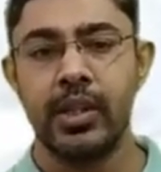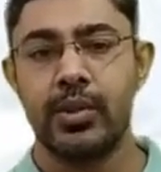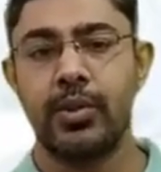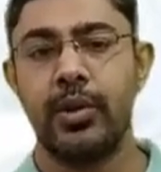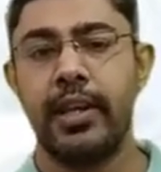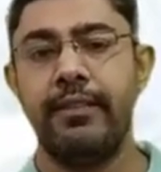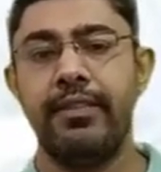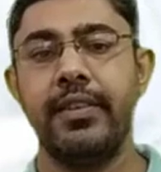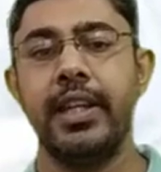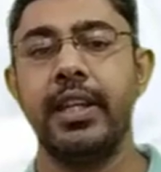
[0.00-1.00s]
So
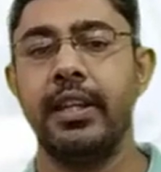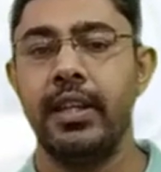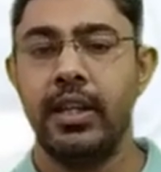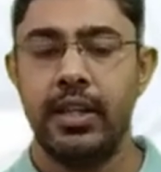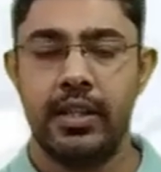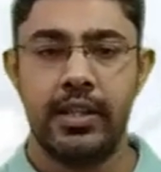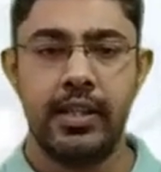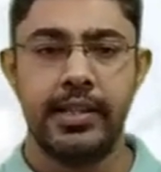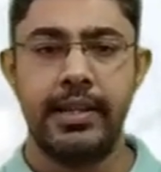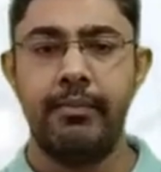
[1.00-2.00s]
if we
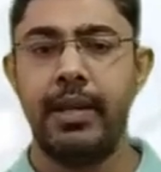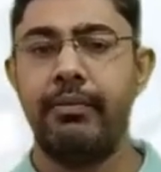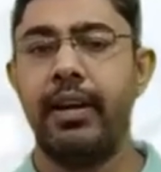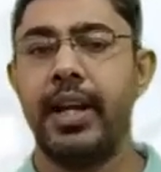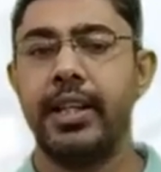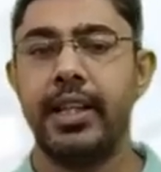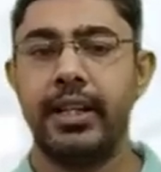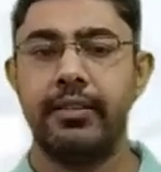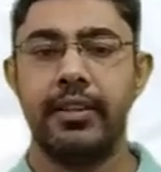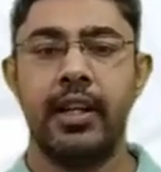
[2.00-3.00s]
simplify
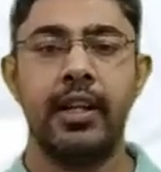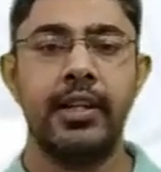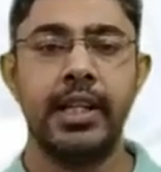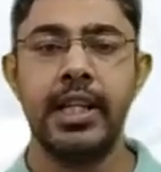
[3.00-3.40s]
that,